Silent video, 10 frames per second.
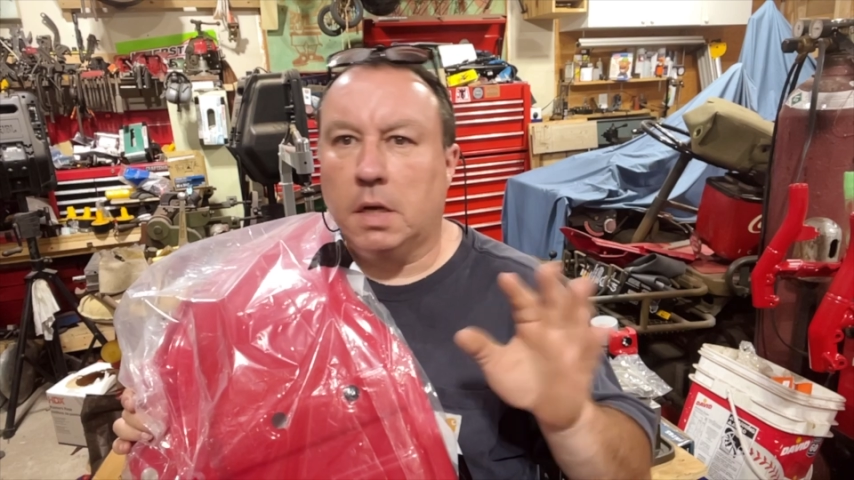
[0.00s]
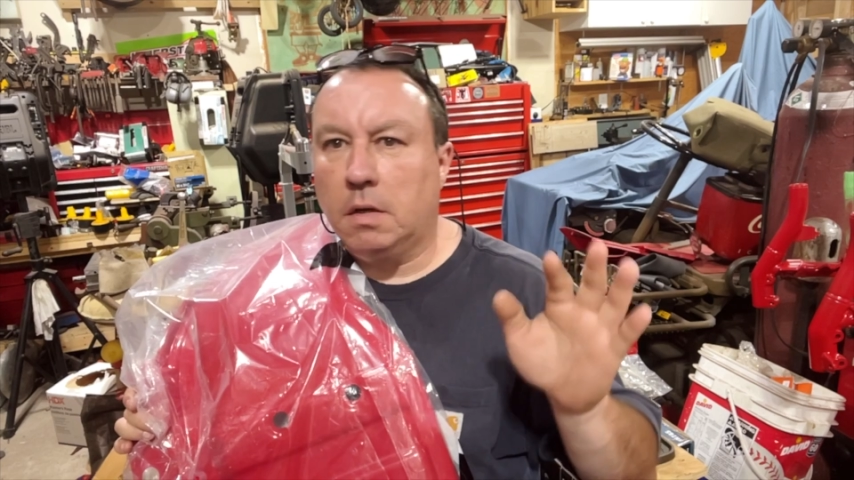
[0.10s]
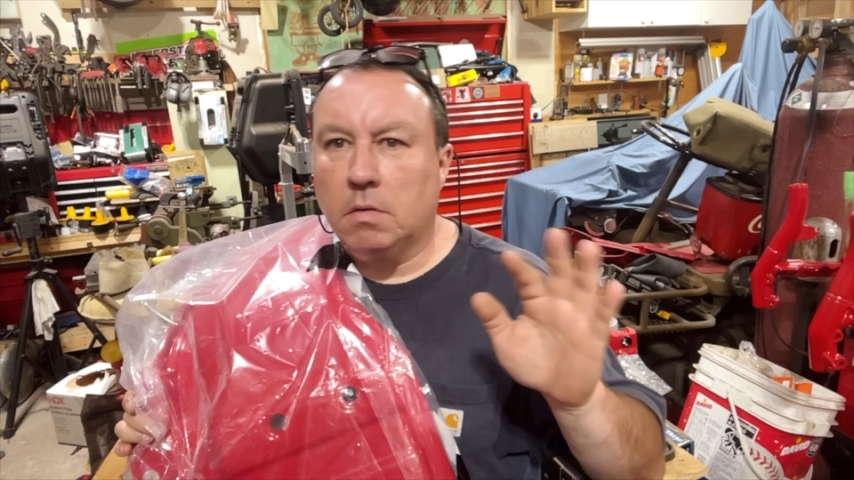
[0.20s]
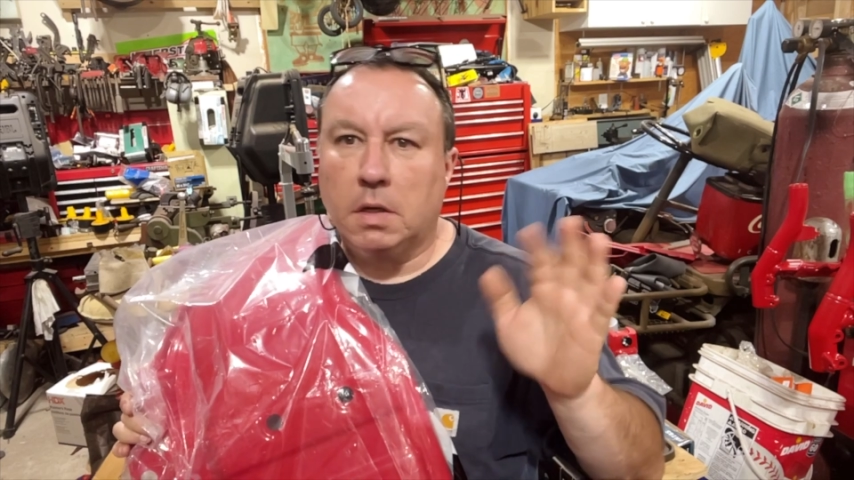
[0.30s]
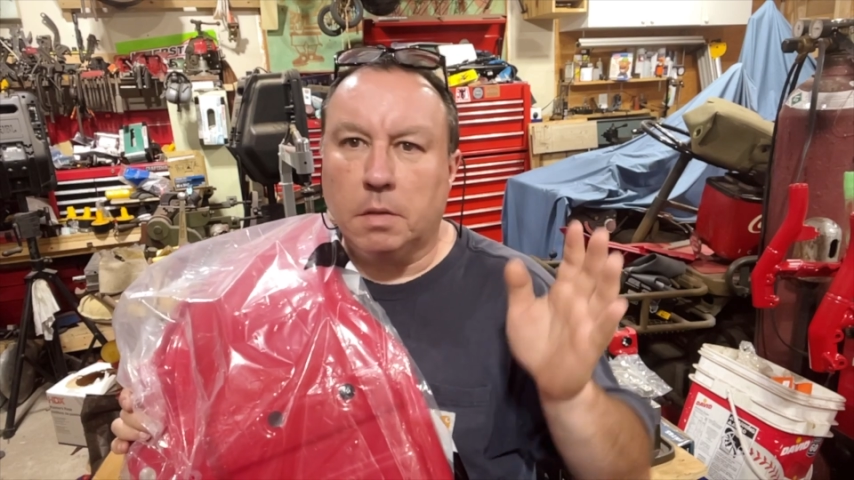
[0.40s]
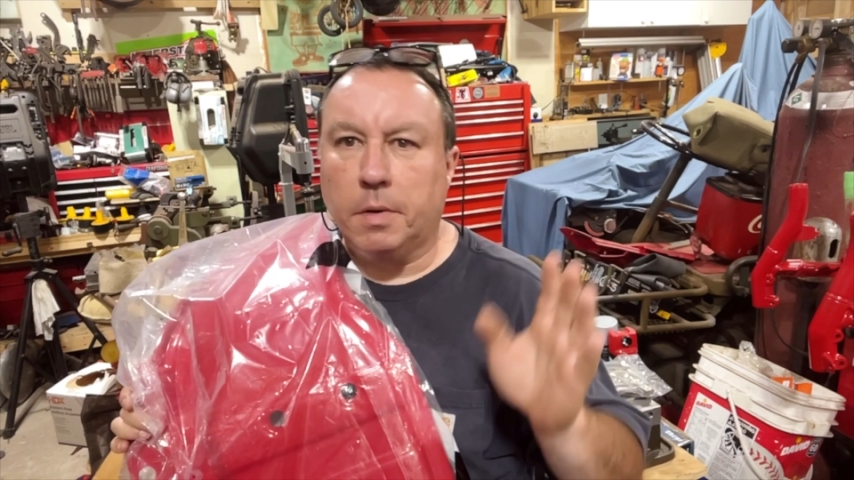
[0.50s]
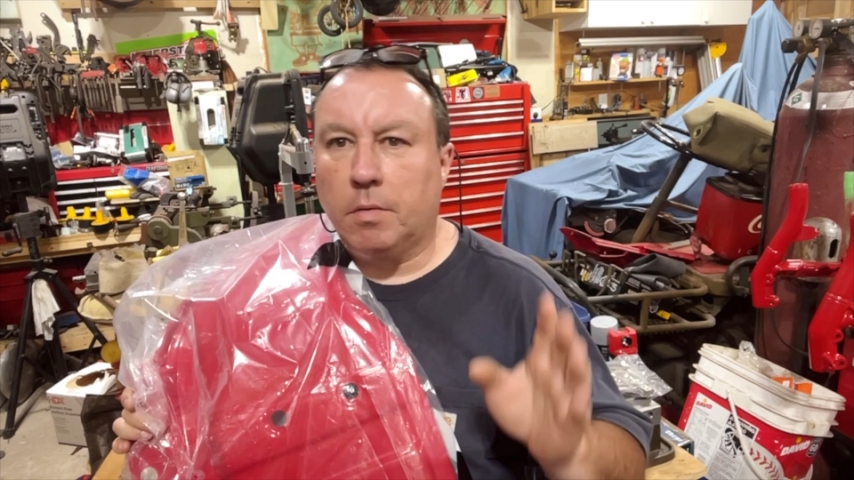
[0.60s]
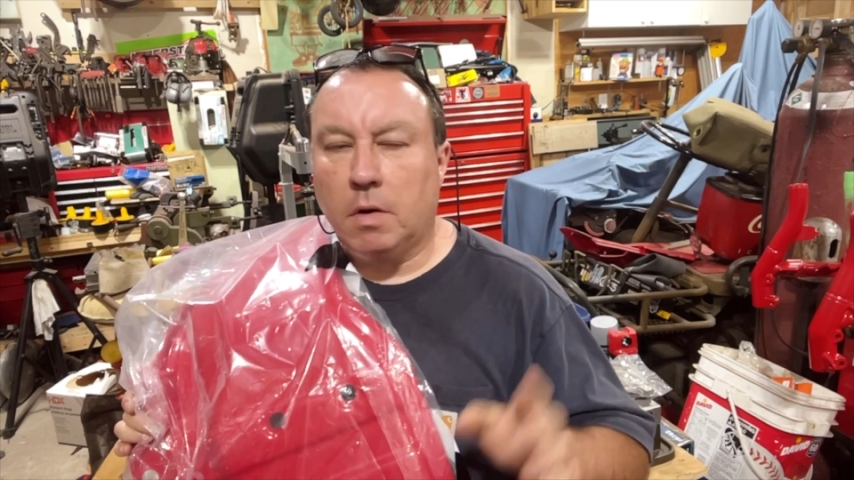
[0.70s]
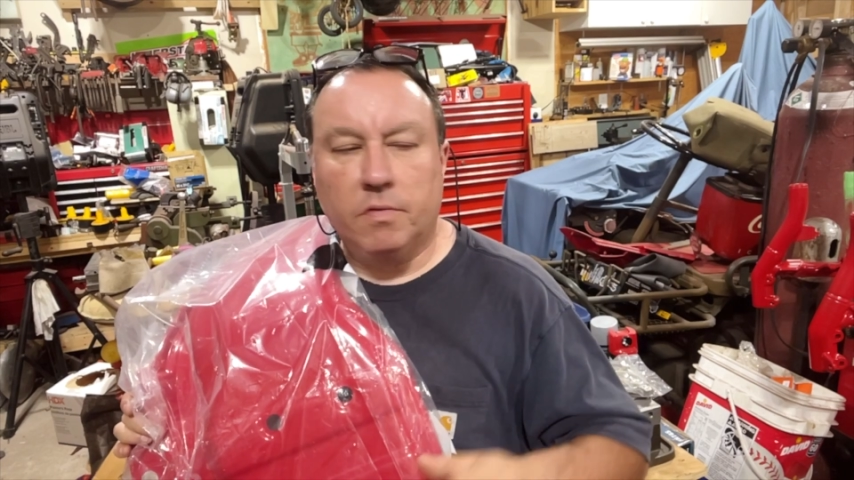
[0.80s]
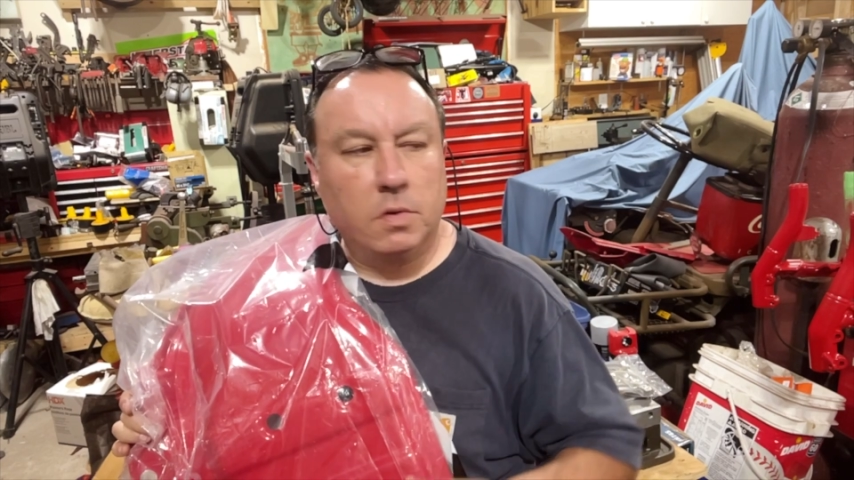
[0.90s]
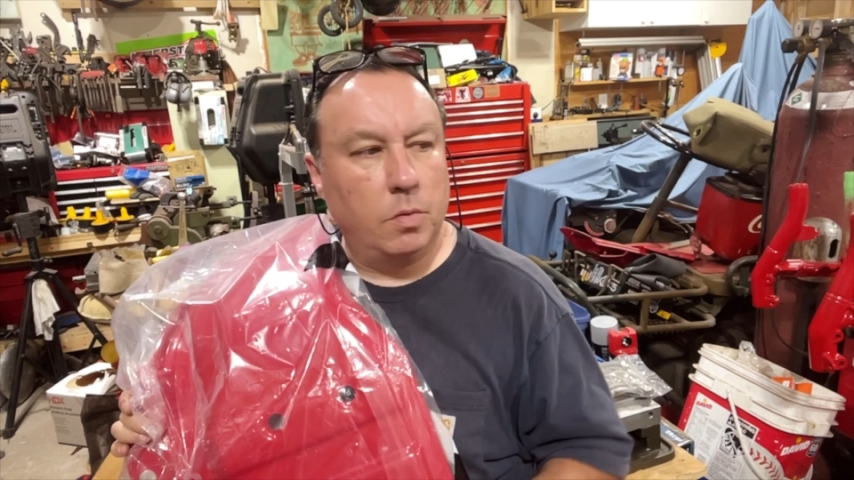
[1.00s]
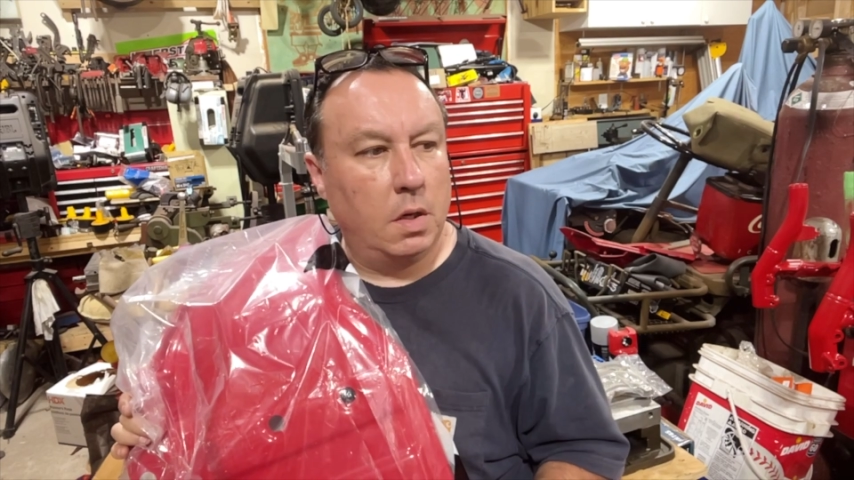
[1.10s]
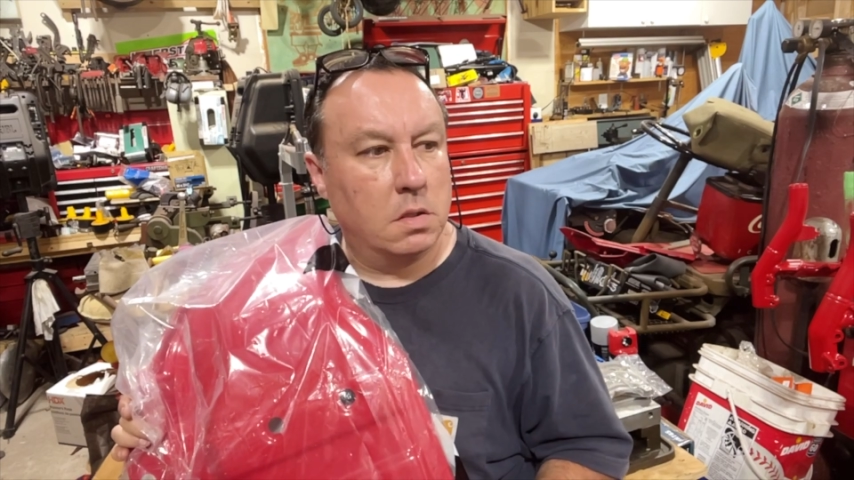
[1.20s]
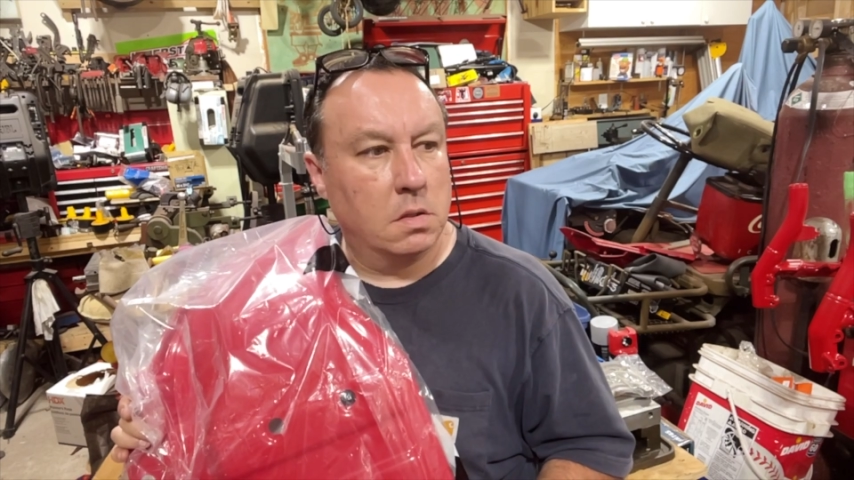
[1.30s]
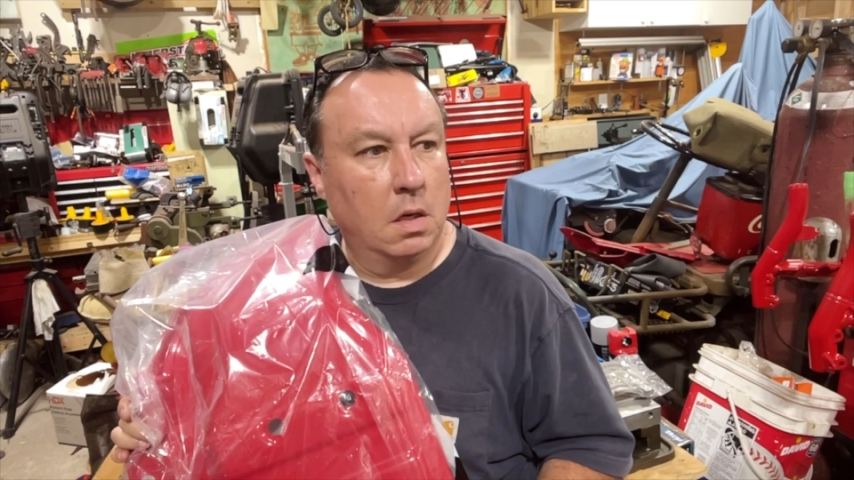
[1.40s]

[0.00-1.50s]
you don't get the bike ready for 2 weeks.